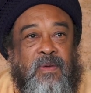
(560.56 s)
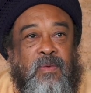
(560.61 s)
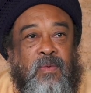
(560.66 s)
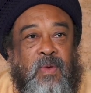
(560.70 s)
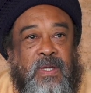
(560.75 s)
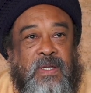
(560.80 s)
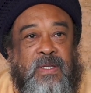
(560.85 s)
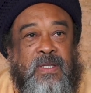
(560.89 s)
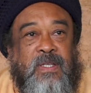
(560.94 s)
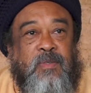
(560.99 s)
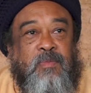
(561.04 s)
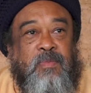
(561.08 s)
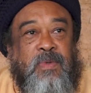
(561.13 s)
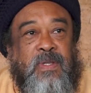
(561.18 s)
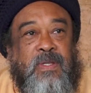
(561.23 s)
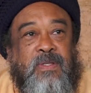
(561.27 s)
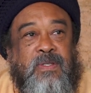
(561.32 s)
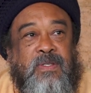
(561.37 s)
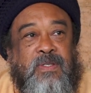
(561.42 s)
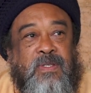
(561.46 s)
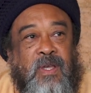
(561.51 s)
What has
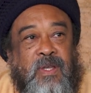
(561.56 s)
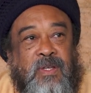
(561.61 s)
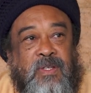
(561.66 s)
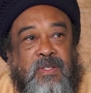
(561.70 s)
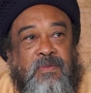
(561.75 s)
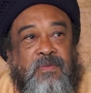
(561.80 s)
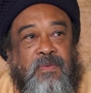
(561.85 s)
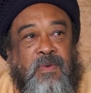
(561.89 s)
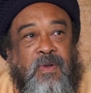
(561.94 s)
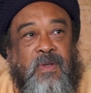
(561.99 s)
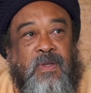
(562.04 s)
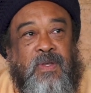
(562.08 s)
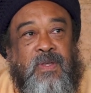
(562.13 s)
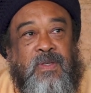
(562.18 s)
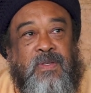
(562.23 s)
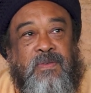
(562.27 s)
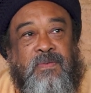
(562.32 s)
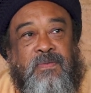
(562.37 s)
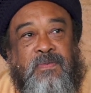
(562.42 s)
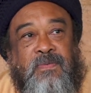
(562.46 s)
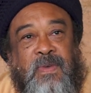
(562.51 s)
been searched for
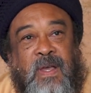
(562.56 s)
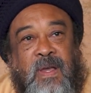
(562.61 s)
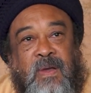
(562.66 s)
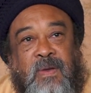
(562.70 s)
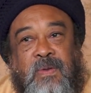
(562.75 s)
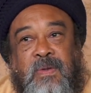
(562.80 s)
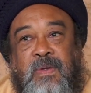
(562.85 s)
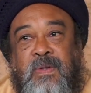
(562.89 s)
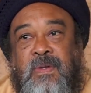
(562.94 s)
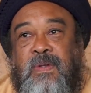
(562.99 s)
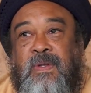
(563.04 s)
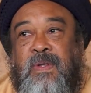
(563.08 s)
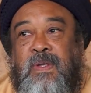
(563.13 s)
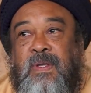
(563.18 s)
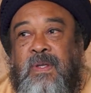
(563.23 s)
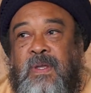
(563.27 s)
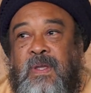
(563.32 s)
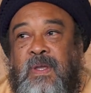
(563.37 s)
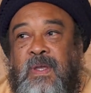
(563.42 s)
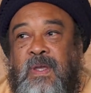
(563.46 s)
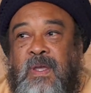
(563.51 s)
is found.
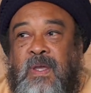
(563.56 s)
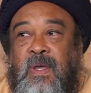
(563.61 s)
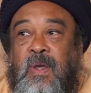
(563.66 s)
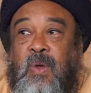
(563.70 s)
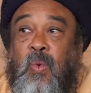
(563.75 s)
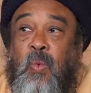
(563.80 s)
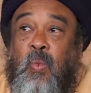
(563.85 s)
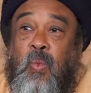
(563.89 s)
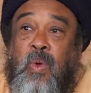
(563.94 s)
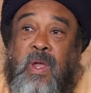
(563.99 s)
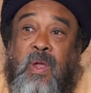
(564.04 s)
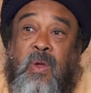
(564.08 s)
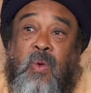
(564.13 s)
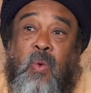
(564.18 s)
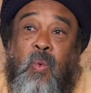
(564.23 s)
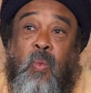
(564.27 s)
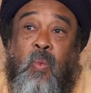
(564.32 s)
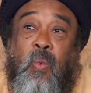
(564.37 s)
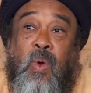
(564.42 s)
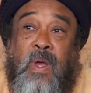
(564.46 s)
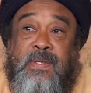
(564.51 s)
Where
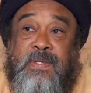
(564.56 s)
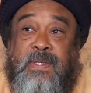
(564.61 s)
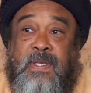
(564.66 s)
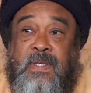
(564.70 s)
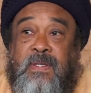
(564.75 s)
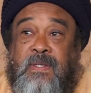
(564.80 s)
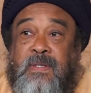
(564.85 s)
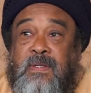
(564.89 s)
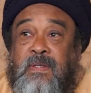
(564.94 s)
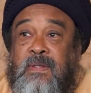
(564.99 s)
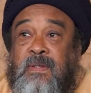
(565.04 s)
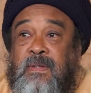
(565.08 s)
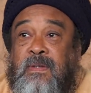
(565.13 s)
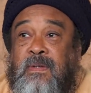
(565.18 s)
was it?